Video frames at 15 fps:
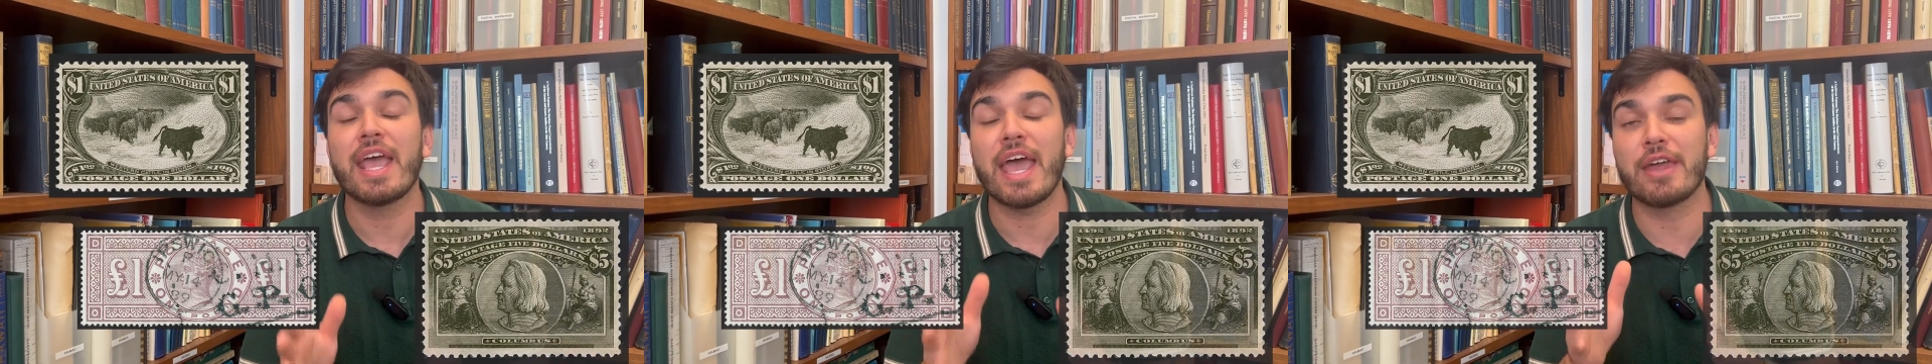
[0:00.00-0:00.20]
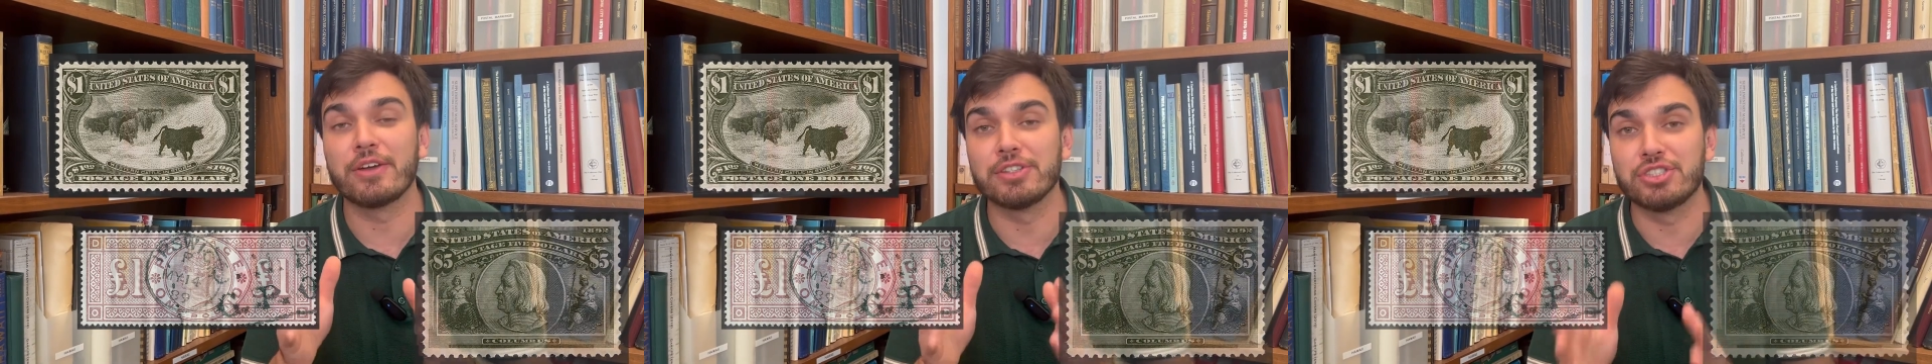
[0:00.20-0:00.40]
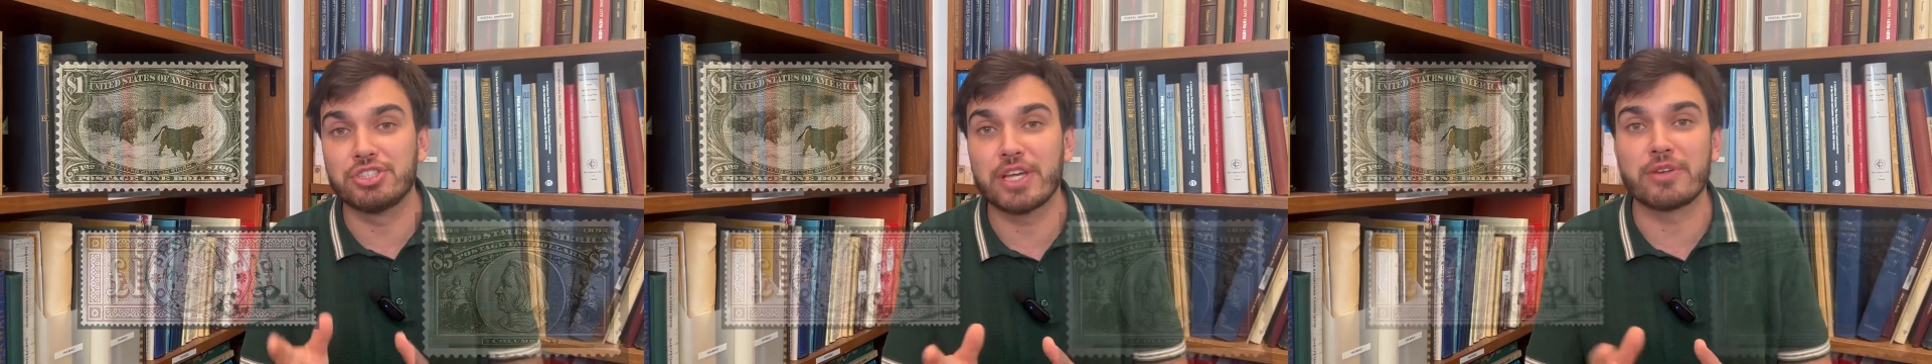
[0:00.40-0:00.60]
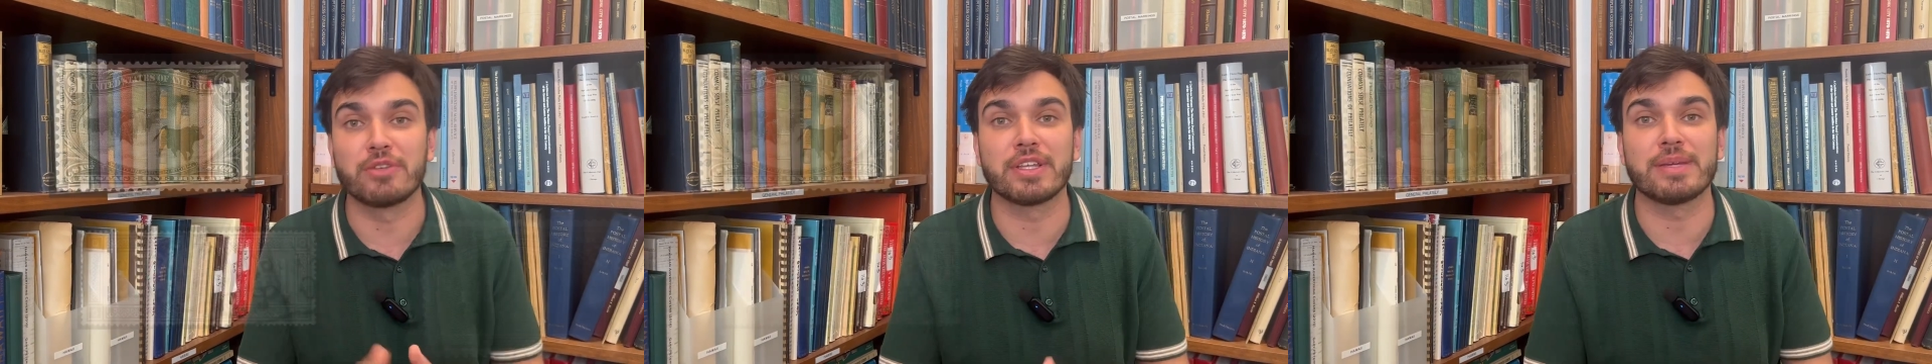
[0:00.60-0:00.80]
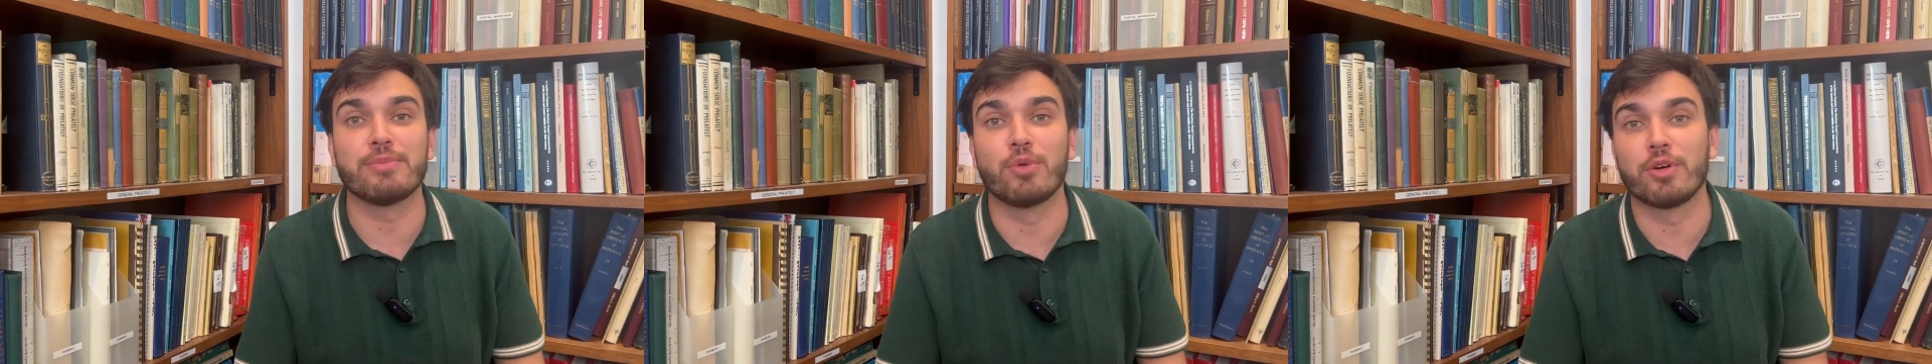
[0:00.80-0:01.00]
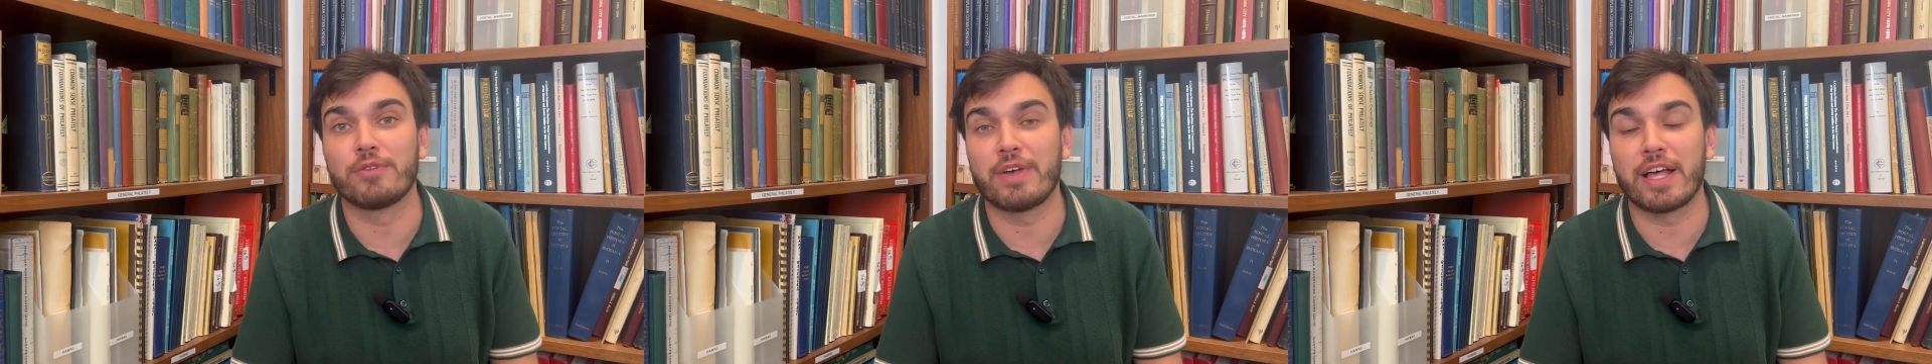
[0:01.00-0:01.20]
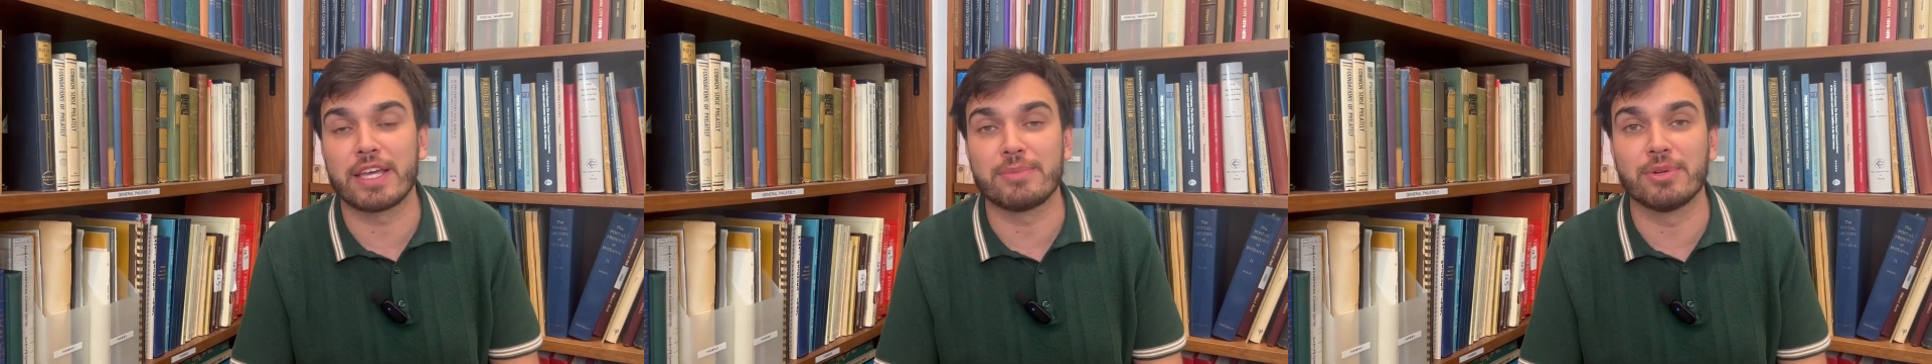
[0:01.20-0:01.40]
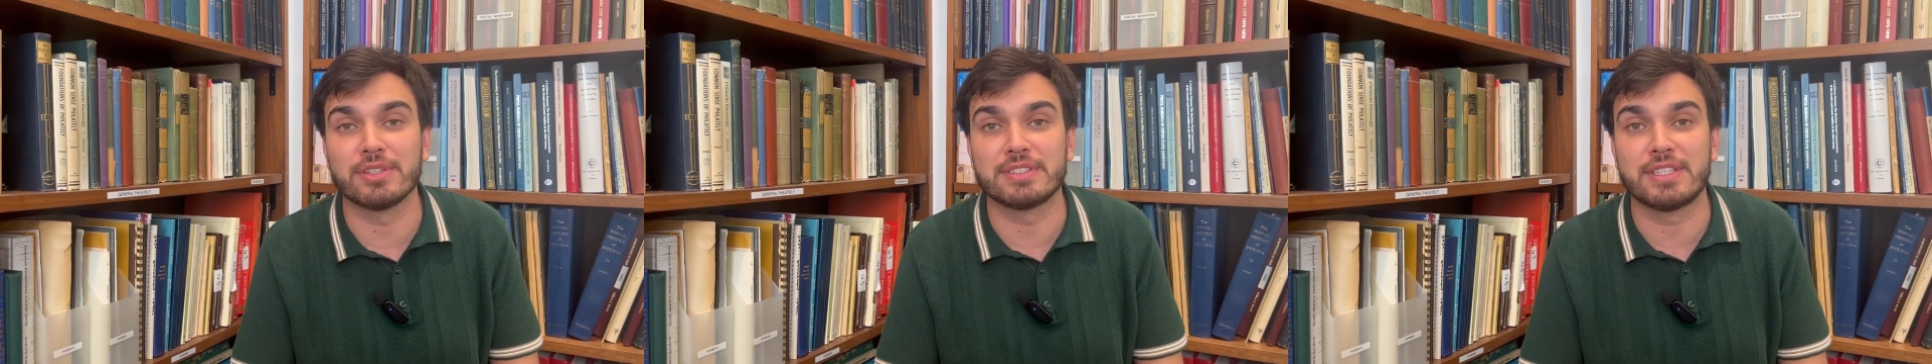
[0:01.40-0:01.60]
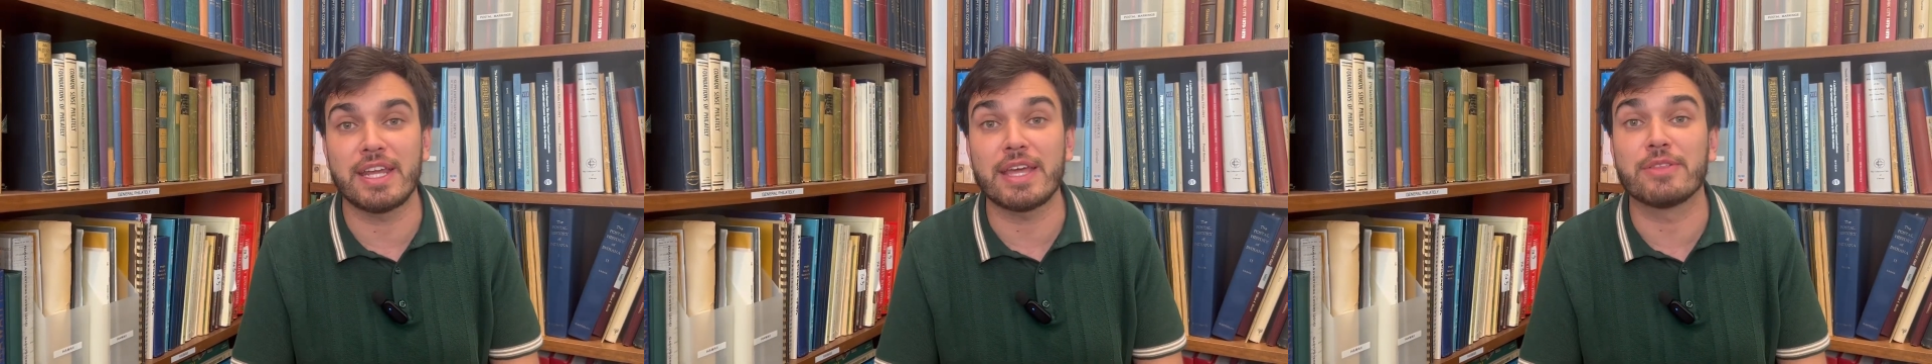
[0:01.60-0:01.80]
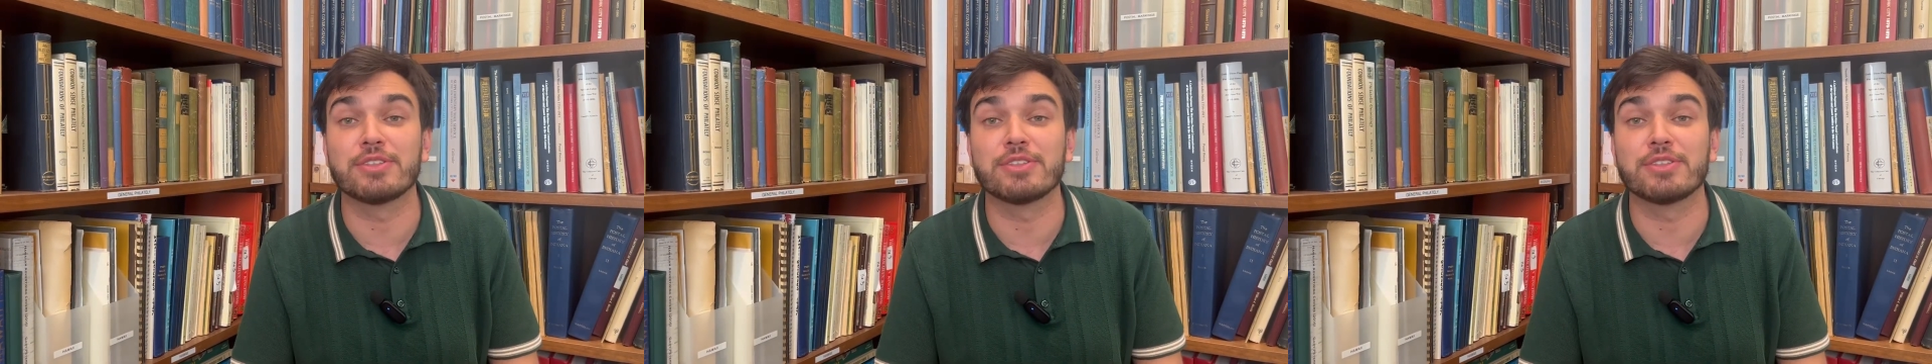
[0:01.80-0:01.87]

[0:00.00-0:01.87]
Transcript: and are generally more valuable today.